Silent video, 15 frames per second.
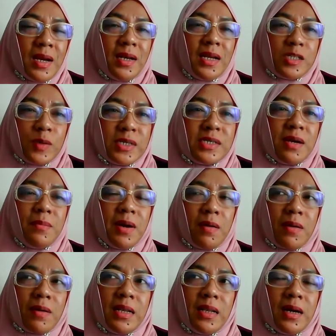That's why
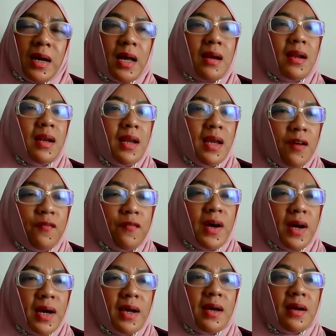somehow rather, I really have a
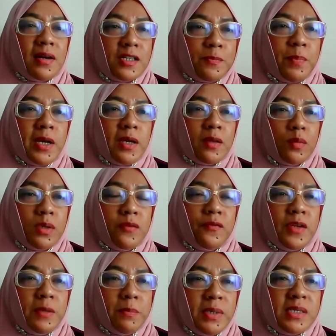high respect to the
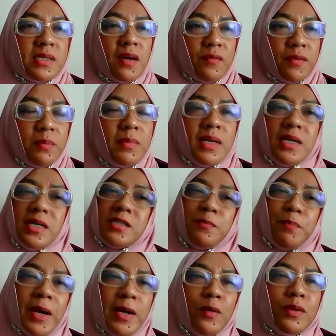Philippines government,
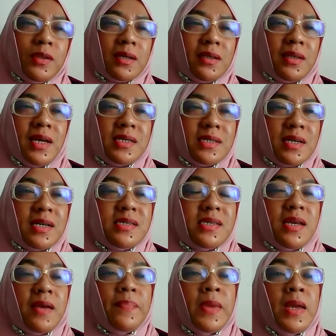despite Duterte is
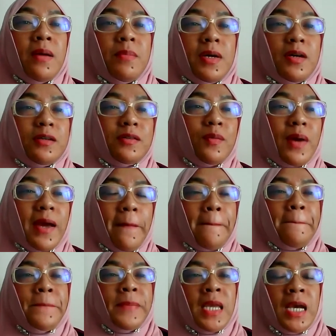crazy. Because why?
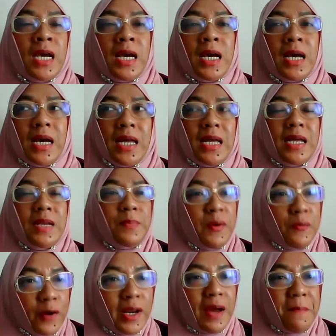
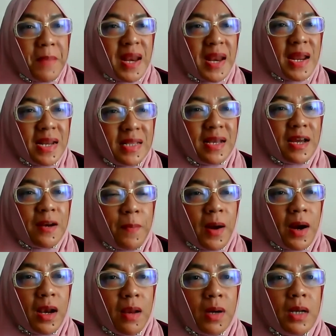Before they amend anything at the
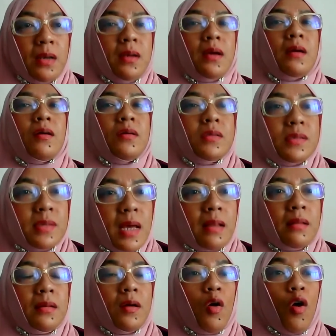parliament, they
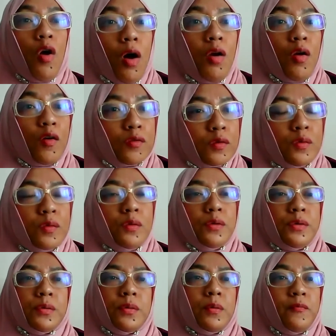consult the all law school,
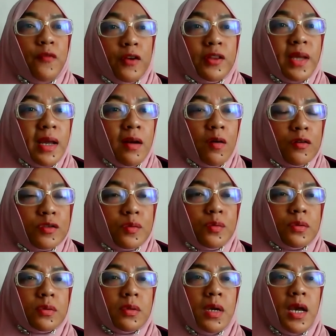you know, 48 law
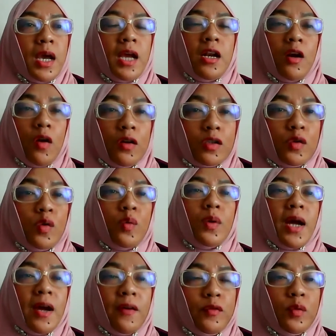school. And the law school
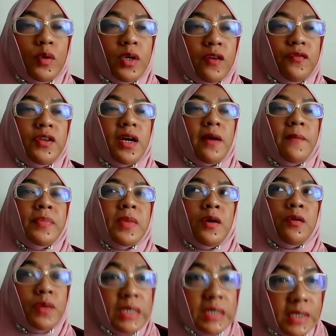will have to give their
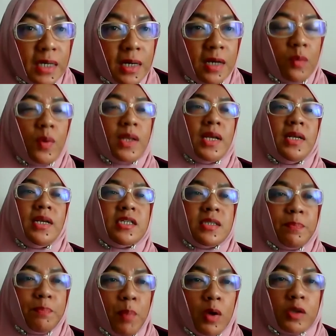reason, whether they are
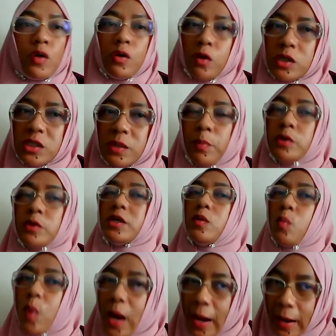support or not support
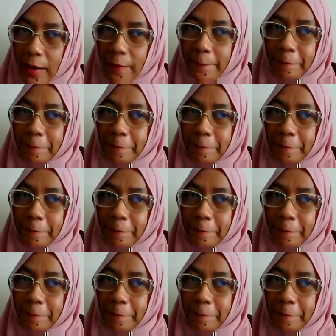and why